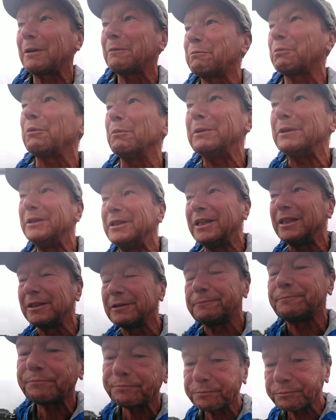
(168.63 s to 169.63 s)
I probably
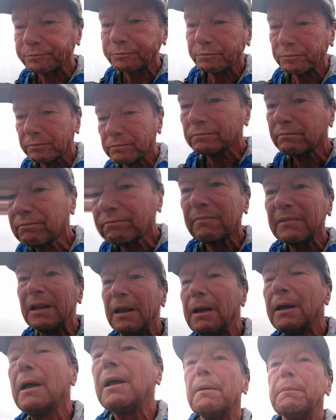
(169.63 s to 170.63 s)
did.
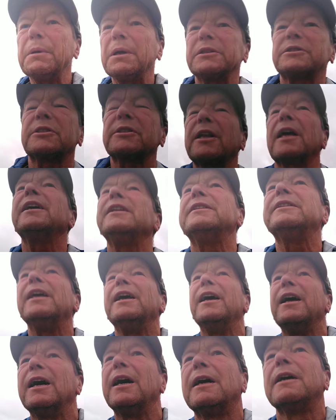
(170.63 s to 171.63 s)
But stayed
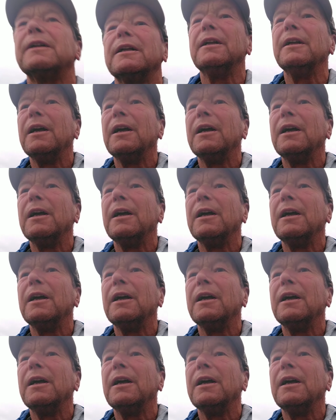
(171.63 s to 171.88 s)
there